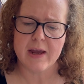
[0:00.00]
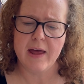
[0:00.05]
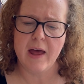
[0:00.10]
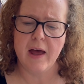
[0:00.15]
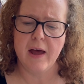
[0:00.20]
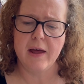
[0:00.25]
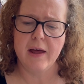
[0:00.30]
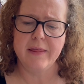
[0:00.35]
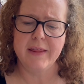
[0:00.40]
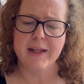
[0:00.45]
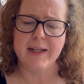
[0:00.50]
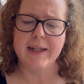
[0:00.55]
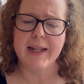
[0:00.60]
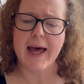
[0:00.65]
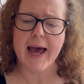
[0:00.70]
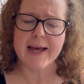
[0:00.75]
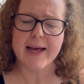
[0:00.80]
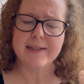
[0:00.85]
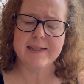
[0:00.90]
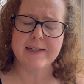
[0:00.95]
The
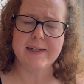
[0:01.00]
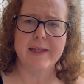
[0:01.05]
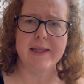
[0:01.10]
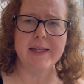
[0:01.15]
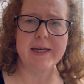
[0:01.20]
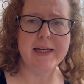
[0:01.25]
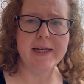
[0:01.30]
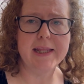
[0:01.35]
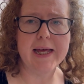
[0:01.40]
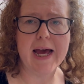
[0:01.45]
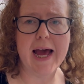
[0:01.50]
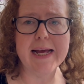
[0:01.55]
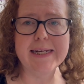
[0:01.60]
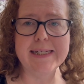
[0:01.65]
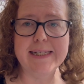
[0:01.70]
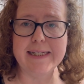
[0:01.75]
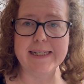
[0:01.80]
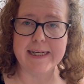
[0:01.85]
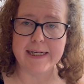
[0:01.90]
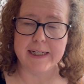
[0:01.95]
last thing that I
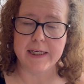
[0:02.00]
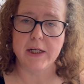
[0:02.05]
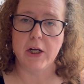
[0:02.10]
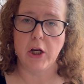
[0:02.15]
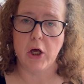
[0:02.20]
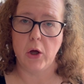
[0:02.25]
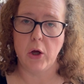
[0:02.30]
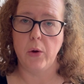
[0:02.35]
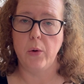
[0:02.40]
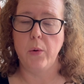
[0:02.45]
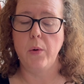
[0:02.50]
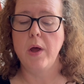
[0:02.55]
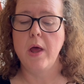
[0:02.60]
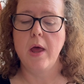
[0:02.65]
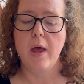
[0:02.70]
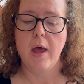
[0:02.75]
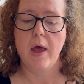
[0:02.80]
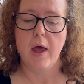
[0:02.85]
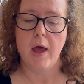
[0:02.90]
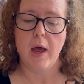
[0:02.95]
didn't know
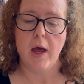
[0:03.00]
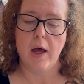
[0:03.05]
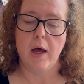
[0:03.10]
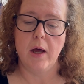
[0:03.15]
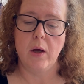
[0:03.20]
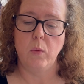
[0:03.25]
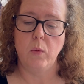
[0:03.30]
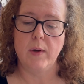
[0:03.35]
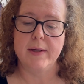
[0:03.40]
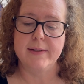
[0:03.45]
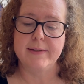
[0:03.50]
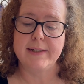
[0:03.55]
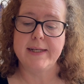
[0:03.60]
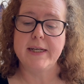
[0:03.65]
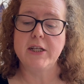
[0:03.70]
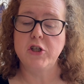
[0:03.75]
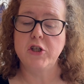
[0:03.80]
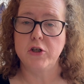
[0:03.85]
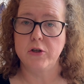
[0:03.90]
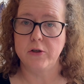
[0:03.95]
was
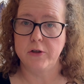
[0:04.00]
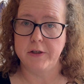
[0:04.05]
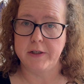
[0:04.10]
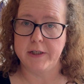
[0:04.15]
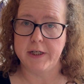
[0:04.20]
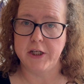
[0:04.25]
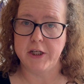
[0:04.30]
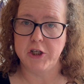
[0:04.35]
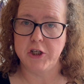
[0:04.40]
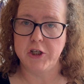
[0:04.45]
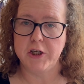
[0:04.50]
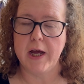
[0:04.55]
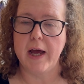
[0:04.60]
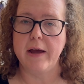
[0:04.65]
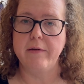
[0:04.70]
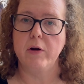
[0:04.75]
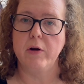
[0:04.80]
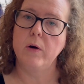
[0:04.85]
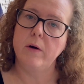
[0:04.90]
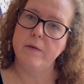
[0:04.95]
Kitchener stitch.
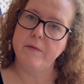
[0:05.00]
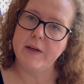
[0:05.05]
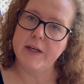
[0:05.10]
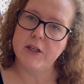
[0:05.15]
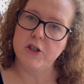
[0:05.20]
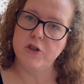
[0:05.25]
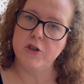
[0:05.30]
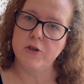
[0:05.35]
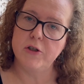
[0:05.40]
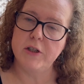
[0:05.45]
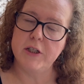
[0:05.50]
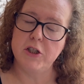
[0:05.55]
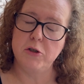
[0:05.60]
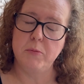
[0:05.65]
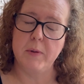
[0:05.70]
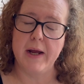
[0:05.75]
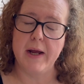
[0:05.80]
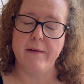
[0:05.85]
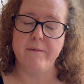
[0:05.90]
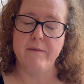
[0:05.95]
I've heard of Kitchener stitch,
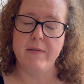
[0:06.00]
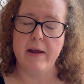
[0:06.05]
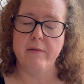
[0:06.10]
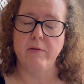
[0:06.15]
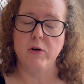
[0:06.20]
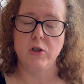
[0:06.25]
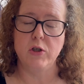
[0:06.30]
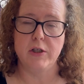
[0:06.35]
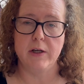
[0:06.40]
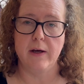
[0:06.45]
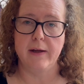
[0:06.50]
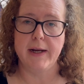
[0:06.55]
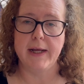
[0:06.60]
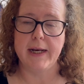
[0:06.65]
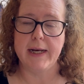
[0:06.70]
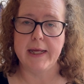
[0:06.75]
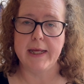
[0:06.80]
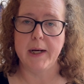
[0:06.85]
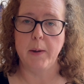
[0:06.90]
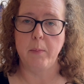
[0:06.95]
but I've never done it
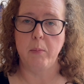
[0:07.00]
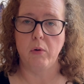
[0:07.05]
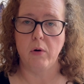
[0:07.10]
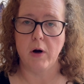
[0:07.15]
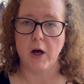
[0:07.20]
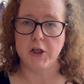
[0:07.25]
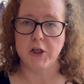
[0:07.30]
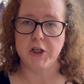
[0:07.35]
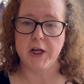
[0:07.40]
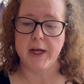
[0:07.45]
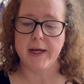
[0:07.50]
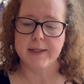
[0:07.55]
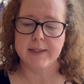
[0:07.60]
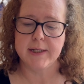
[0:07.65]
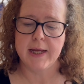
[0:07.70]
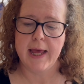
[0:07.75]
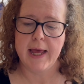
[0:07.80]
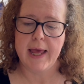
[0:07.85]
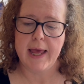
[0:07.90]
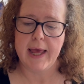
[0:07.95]
in a project.
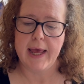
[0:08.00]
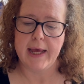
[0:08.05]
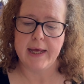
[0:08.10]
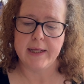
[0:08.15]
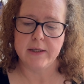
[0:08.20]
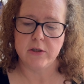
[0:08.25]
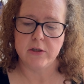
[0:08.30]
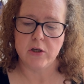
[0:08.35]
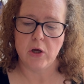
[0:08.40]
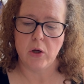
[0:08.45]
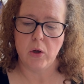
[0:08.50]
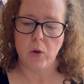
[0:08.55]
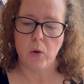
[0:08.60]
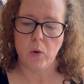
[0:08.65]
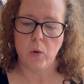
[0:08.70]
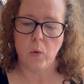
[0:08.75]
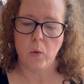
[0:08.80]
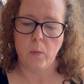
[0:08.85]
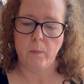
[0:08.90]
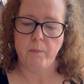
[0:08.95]
And
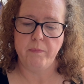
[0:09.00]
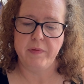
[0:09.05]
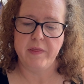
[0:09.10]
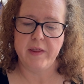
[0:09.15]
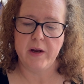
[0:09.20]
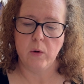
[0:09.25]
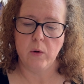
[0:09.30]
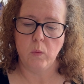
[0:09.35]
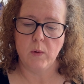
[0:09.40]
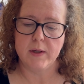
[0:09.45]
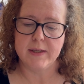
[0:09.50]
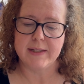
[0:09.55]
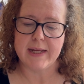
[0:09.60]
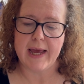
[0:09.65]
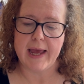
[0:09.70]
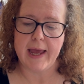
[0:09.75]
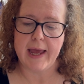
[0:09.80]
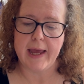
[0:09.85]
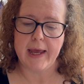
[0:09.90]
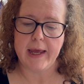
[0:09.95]
so there was
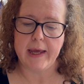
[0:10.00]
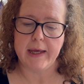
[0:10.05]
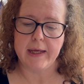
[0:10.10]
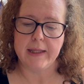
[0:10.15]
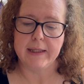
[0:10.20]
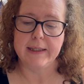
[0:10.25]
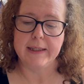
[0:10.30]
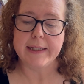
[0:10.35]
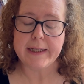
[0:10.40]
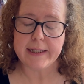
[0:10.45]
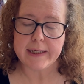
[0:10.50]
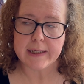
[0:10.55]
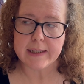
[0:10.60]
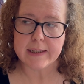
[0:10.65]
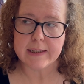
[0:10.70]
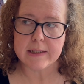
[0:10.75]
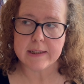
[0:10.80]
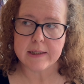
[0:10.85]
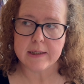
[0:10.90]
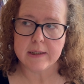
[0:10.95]
a
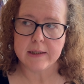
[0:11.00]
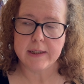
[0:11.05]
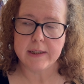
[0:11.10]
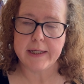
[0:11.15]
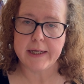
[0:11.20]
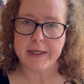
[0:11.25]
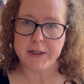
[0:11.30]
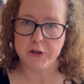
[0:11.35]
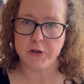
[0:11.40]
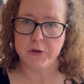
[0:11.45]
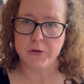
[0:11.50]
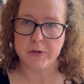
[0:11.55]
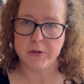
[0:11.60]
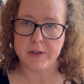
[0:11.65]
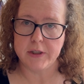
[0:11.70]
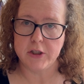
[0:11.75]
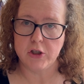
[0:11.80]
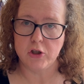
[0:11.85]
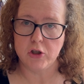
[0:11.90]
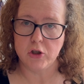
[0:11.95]
linked Kitchener
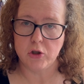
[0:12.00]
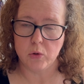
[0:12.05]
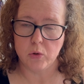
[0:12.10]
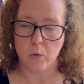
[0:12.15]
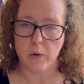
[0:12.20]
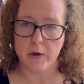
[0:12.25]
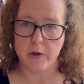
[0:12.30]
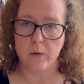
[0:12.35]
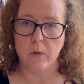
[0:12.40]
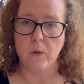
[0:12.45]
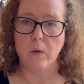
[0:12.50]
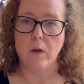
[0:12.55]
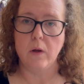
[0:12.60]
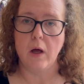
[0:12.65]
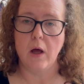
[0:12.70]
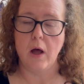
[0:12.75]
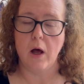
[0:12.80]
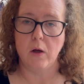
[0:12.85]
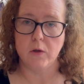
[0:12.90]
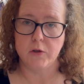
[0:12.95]
stitch tutorial
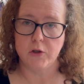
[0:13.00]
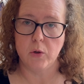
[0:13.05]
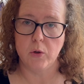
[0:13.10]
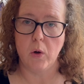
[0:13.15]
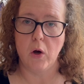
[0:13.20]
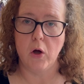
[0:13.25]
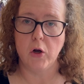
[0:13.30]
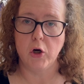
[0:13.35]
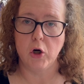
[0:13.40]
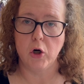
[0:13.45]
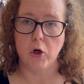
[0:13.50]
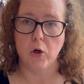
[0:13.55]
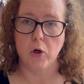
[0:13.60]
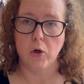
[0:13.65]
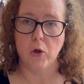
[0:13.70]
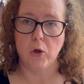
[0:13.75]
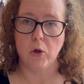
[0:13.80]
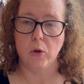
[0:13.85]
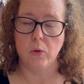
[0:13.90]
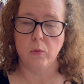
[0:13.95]
also on
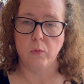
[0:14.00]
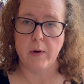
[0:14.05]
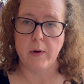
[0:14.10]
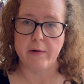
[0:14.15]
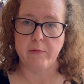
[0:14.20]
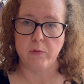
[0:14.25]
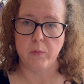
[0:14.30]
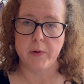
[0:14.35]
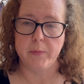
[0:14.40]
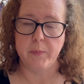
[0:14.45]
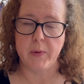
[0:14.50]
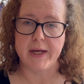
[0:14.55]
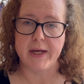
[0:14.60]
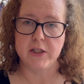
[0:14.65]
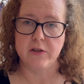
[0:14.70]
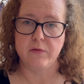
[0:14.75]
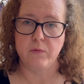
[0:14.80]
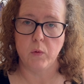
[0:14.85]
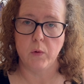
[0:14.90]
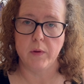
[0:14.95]
her Ravelry
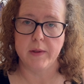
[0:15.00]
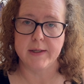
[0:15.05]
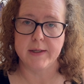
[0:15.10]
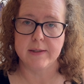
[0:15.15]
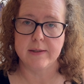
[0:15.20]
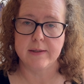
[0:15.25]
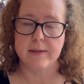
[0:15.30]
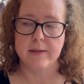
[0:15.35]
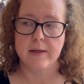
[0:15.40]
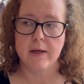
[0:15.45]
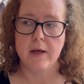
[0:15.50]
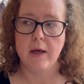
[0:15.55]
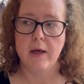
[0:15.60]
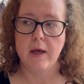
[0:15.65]
page for this